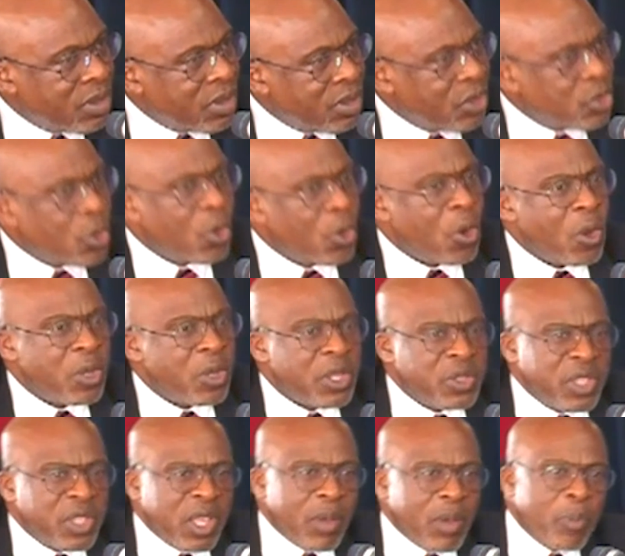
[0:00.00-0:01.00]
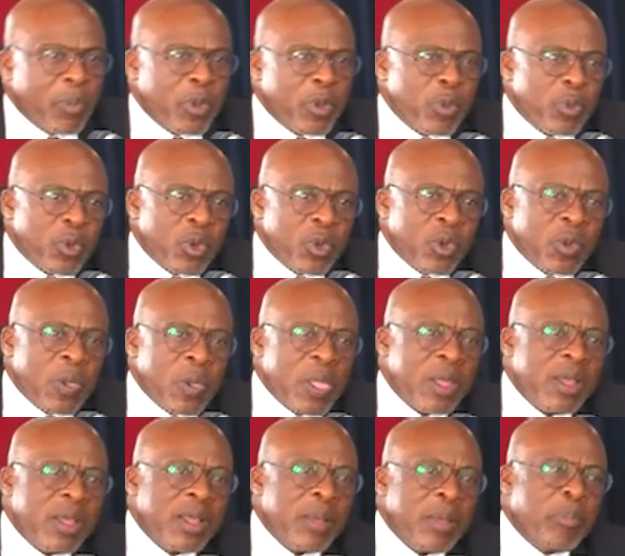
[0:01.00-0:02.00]
So all this thing about
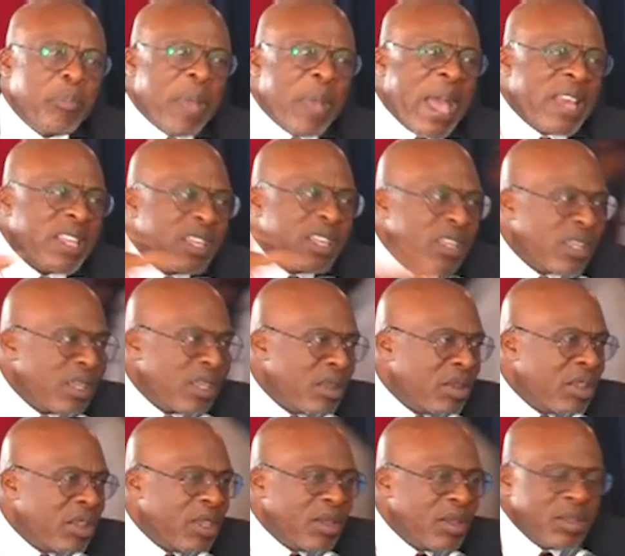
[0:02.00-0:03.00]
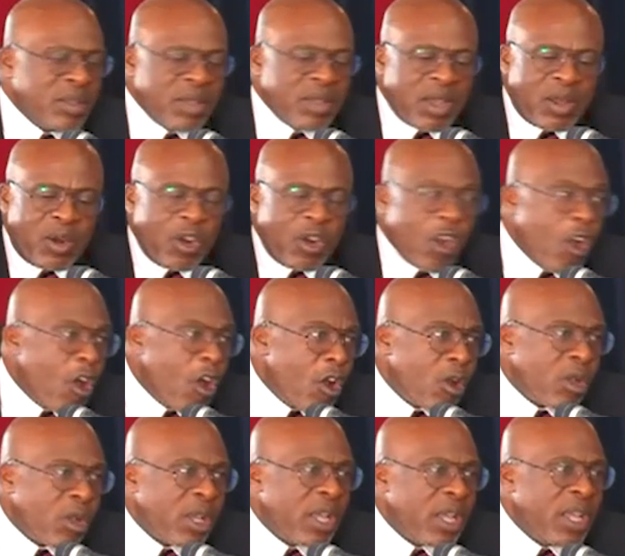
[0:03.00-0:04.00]
people padding the
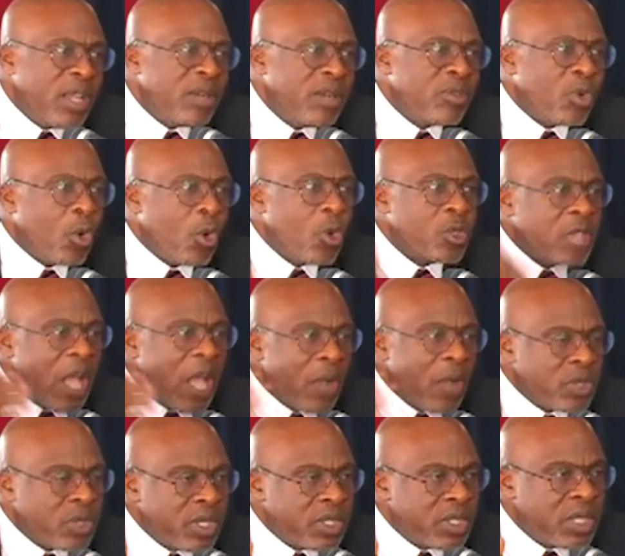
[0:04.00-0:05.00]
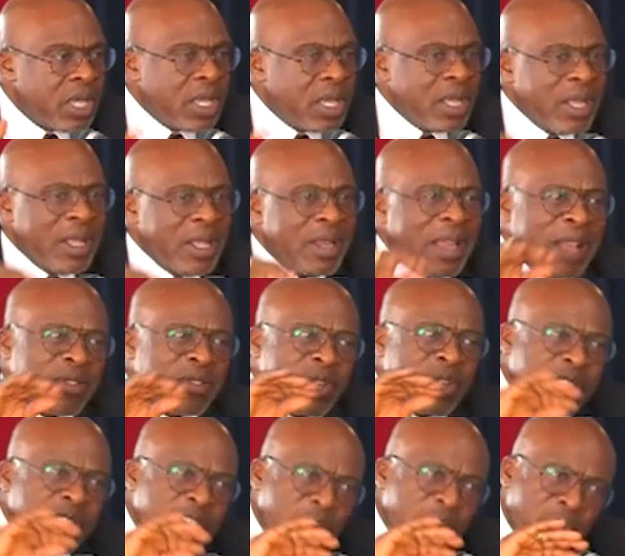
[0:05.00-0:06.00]
log and ghost houses, that's
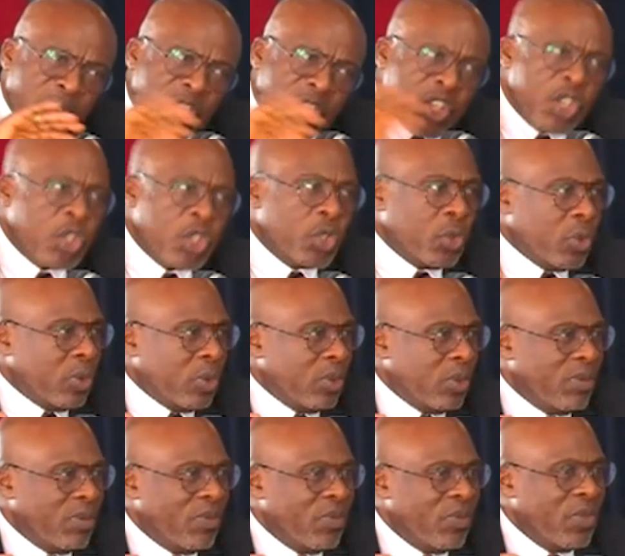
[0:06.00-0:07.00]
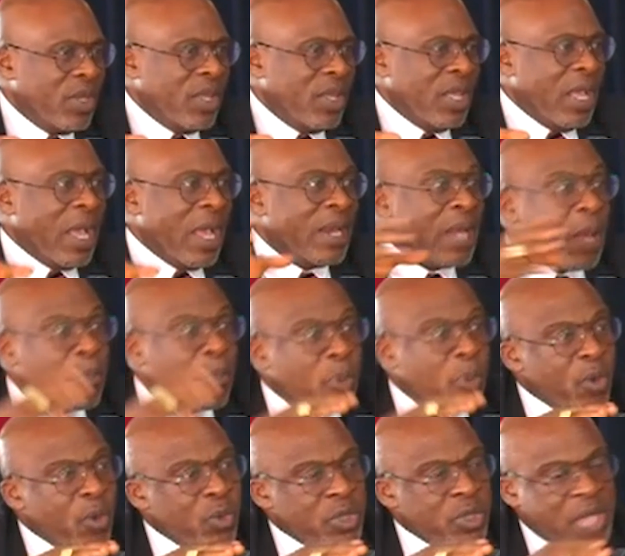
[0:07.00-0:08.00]
a different issue. At that
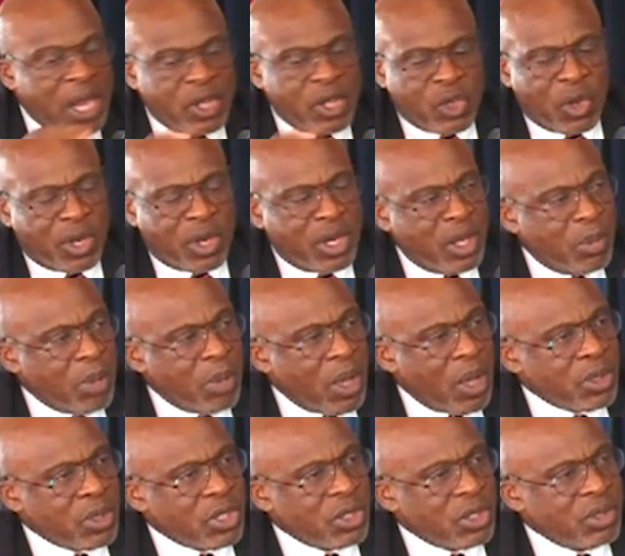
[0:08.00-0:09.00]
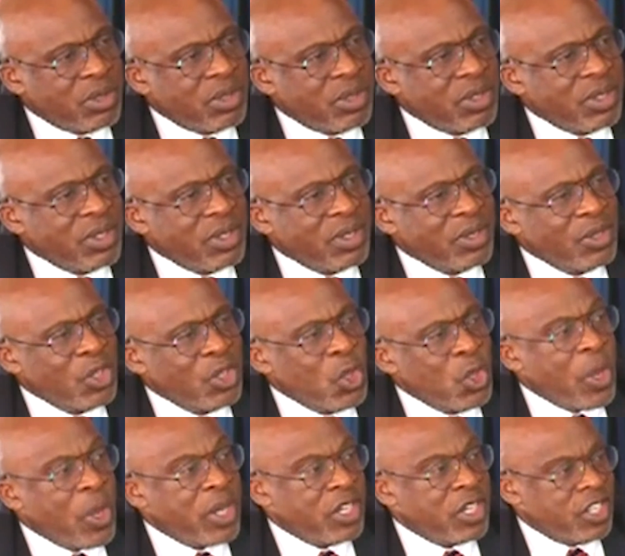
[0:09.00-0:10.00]
point, we started talking about
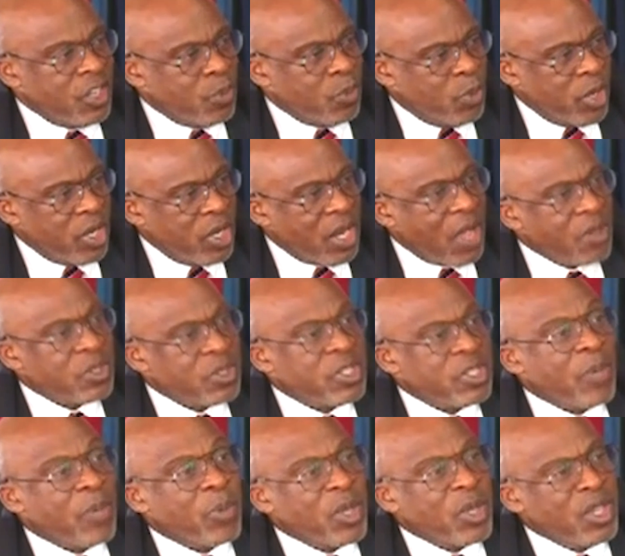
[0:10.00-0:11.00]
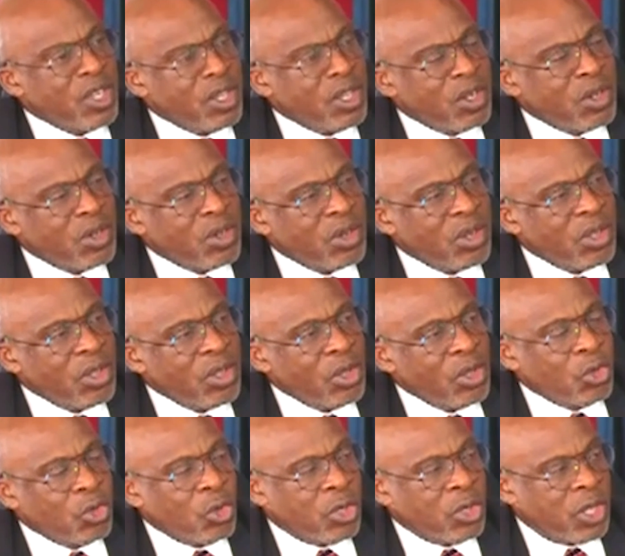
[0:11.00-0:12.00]
UNDP now stepping in
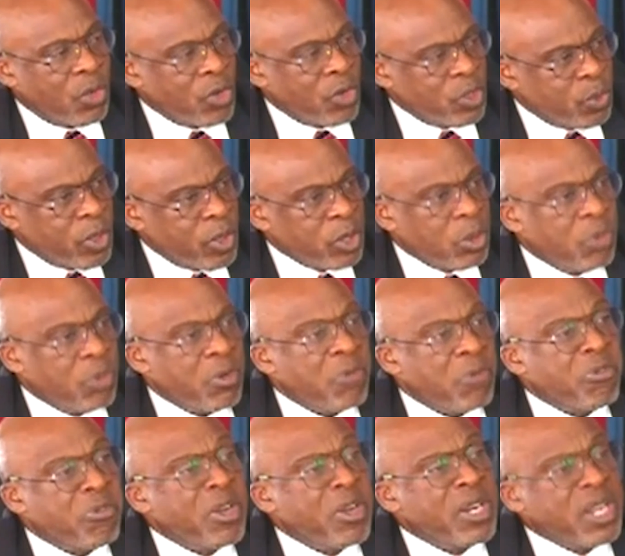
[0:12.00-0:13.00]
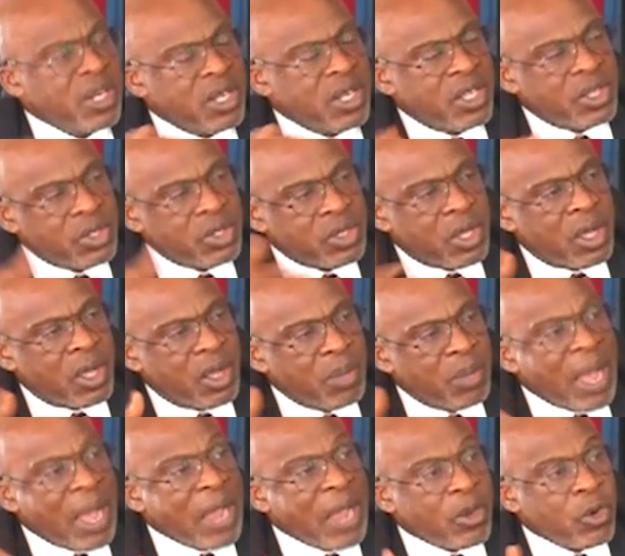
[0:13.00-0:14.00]
to take responsibility for funding these
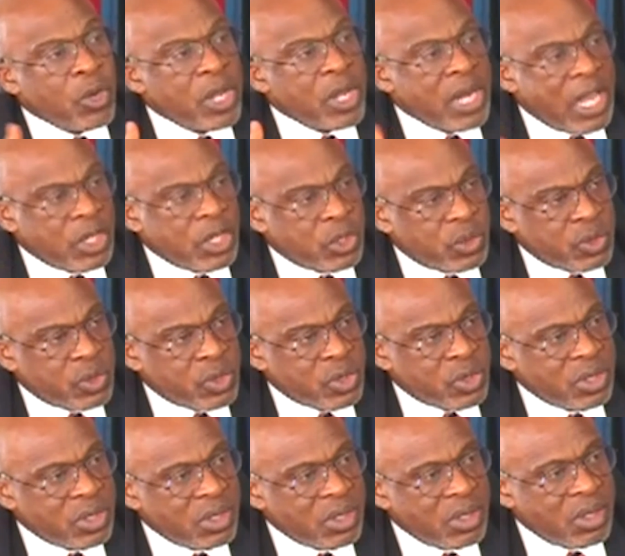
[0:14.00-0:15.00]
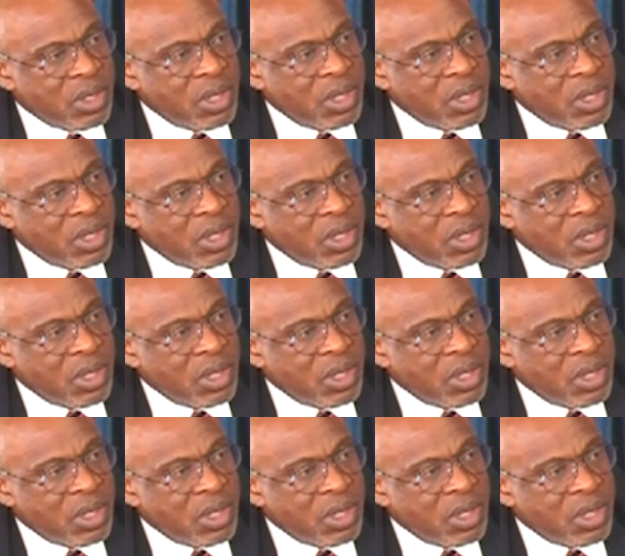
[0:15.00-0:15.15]
micro elections.